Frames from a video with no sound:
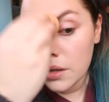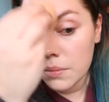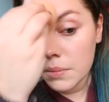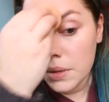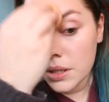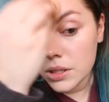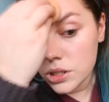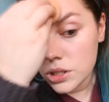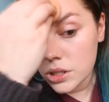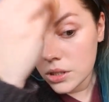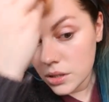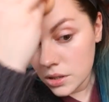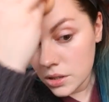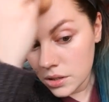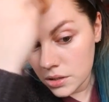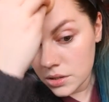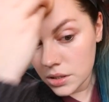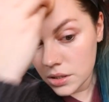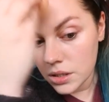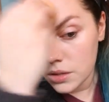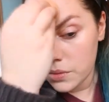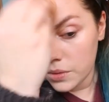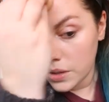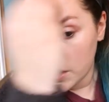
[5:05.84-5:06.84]
I imagine
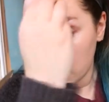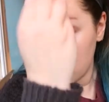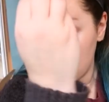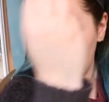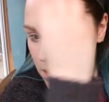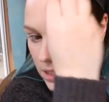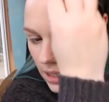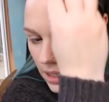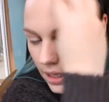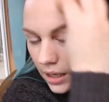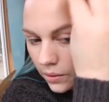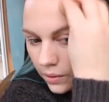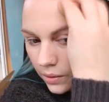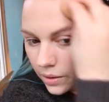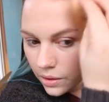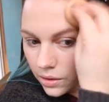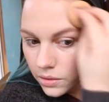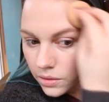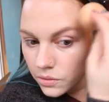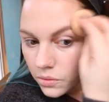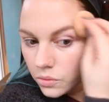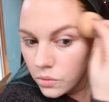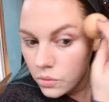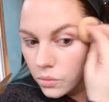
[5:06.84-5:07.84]
so we can see how
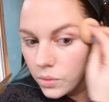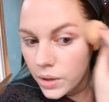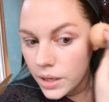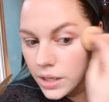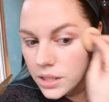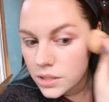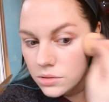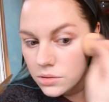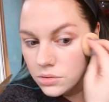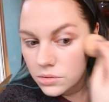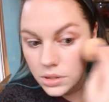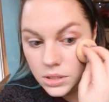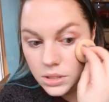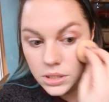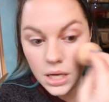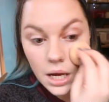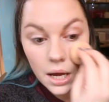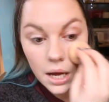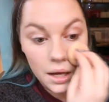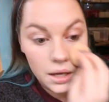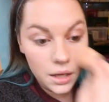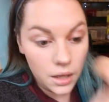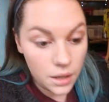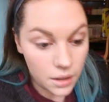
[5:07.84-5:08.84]
it wears through the
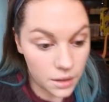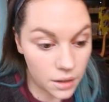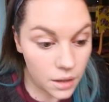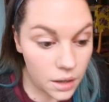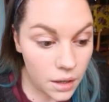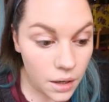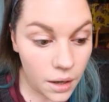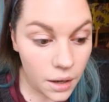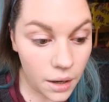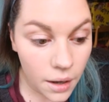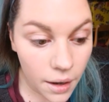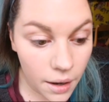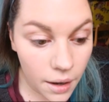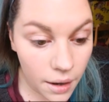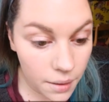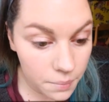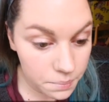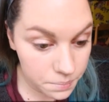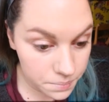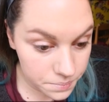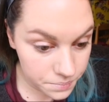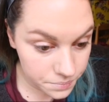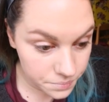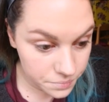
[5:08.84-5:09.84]
day
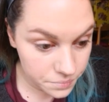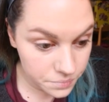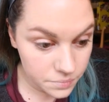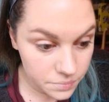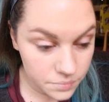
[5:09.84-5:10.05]
um,